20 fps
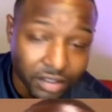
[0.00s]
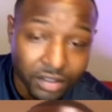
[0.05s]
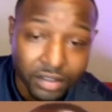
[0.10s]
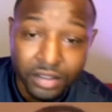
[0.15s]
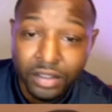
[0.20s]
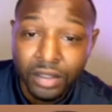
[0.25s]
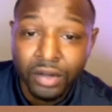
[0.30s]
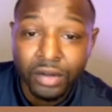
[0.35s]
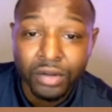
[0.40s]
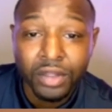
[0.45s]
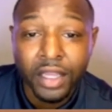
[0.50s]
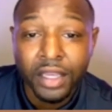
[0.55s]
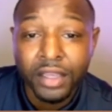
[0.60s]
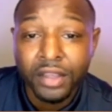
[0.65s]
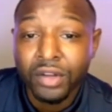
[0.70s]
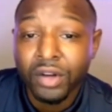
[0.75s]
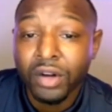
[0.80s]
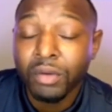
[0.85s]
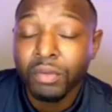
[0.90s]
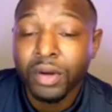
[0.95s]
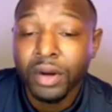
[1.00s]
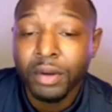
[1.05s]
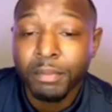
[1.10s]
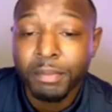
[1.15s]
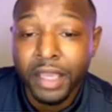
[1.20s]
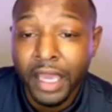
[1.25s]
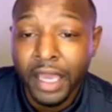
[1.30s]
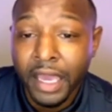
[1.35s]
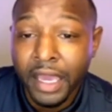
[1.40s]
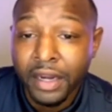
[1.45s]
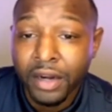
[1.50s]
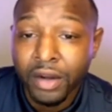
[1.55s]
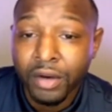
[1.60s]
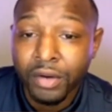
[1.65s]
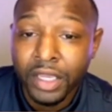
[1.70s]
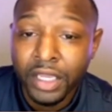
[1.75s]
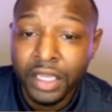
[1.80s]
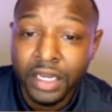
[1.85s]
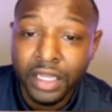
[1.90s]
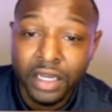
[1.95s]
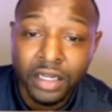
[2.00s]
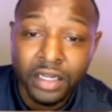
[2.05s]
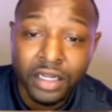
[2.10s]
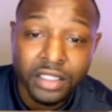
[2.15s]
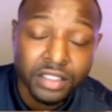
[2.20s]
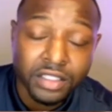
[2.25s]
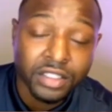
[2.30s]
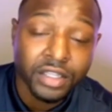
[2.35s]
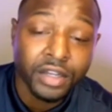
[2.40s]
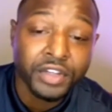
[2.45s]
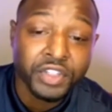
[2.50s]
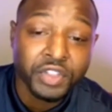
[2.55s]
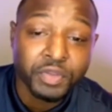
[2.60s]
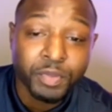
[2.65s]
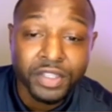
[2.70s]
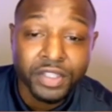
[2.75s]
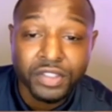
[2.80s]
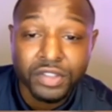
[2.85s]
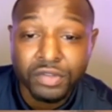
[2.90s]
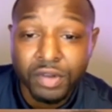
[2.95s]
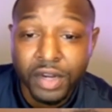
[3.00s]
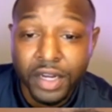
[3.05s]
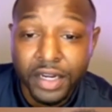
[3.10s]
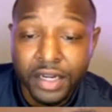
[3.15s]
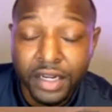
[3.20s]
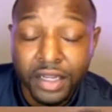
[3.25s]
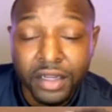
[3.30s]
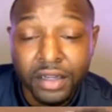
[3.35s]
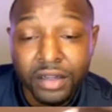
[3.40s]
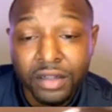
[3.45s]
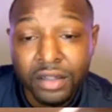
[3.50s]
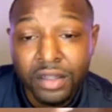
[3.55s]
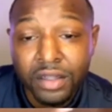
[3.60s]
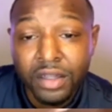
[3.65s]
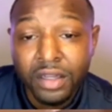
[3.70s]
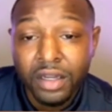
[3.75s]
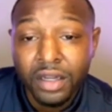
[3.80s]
You know, like, you don't want to be adding on any unnecessary expenses right now.